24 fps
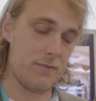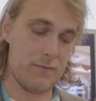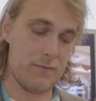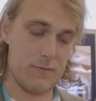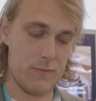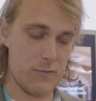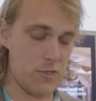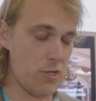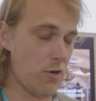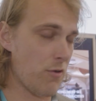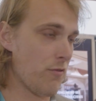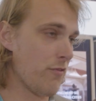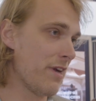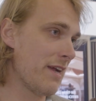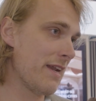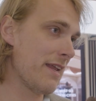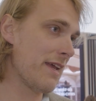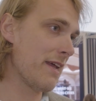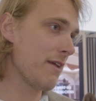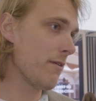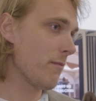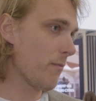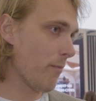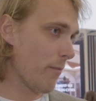So
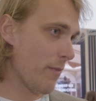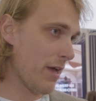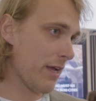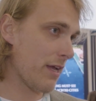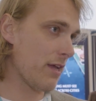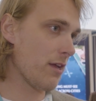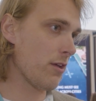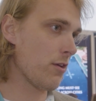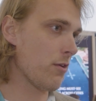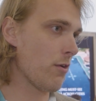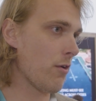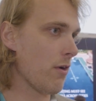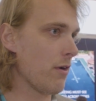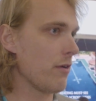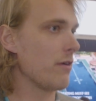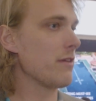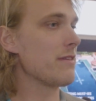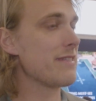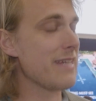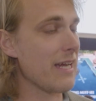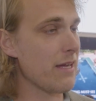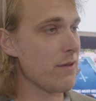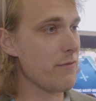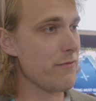really making your
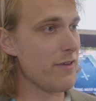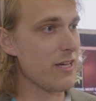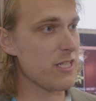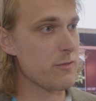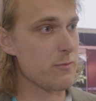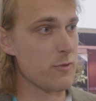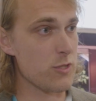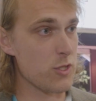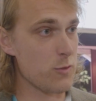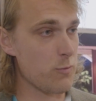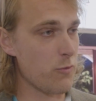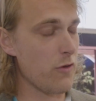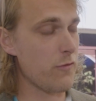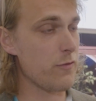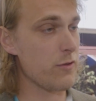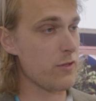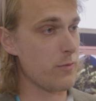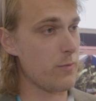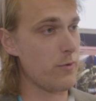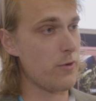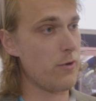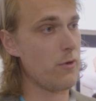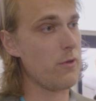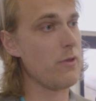tech investments
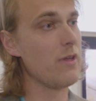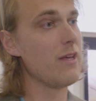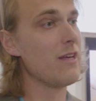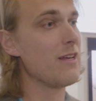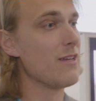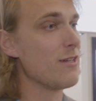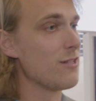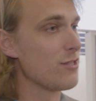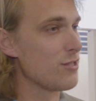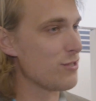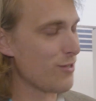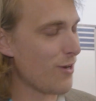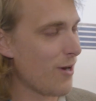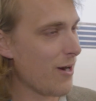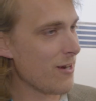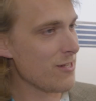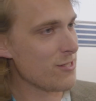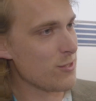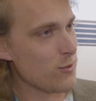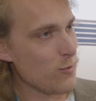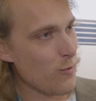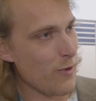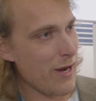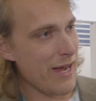profitable
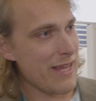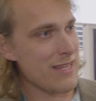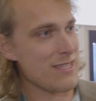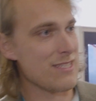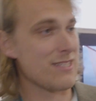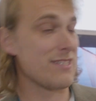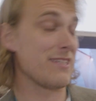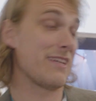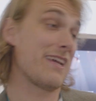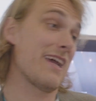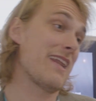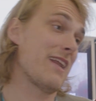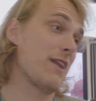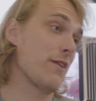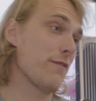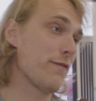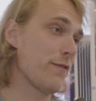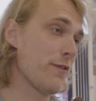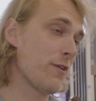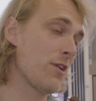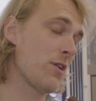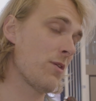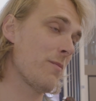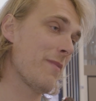starts with getting the
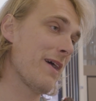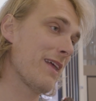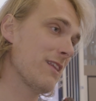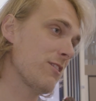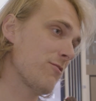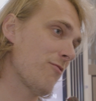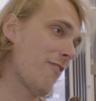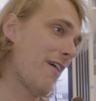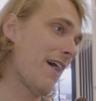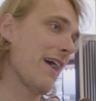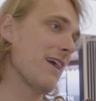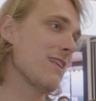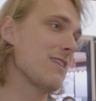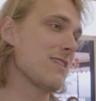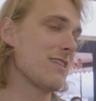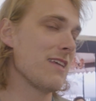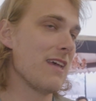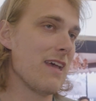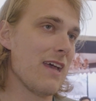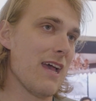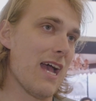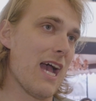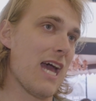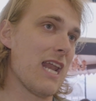fundamentals right
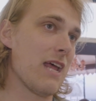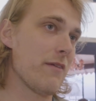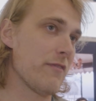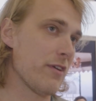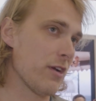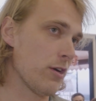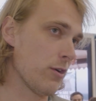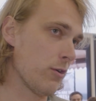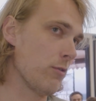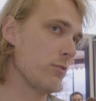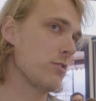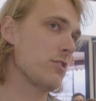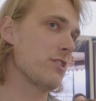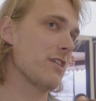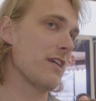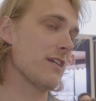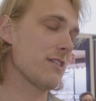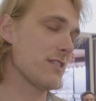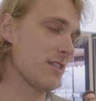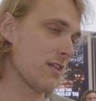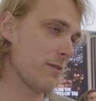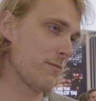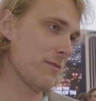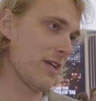and having a good
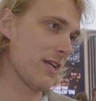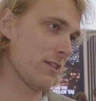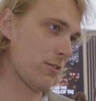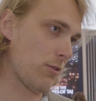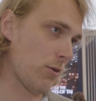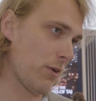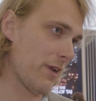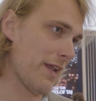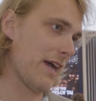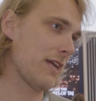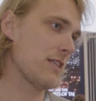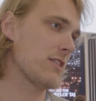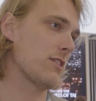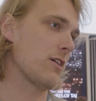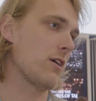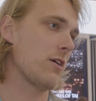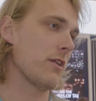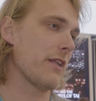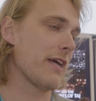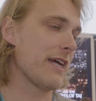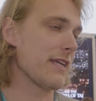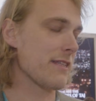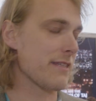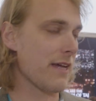system that collects all
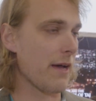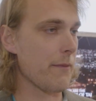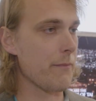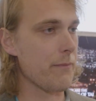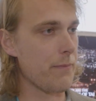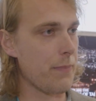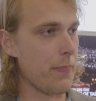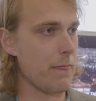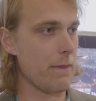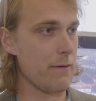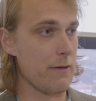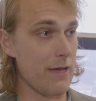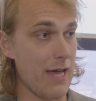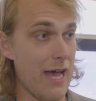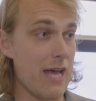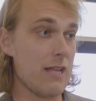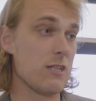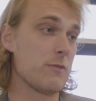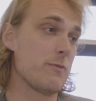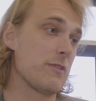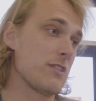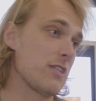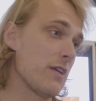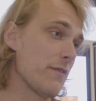data, and
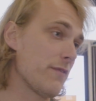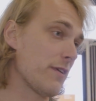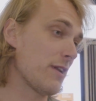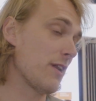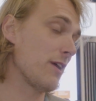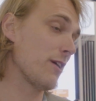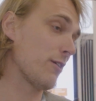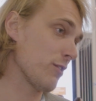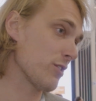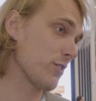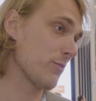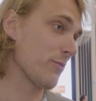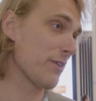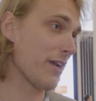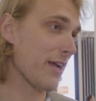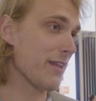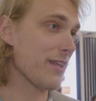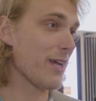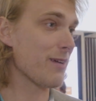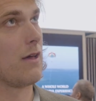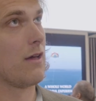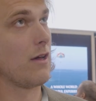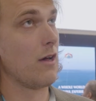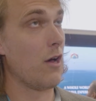specifically customer
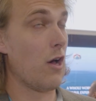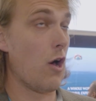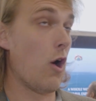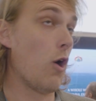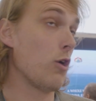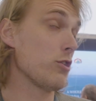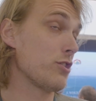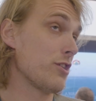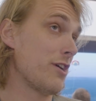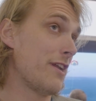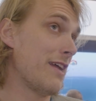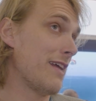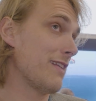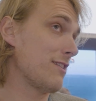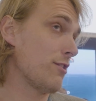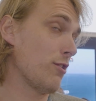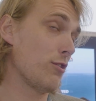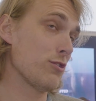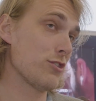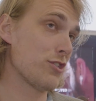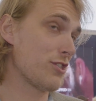data. Also, that's also